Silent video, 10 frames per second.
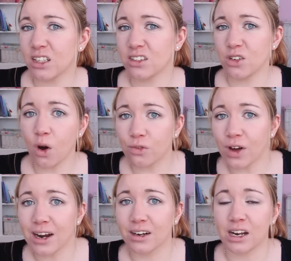It's not
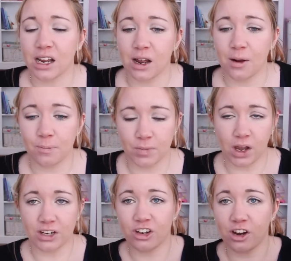fun.
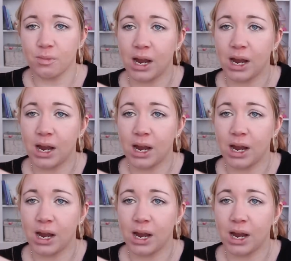I shaved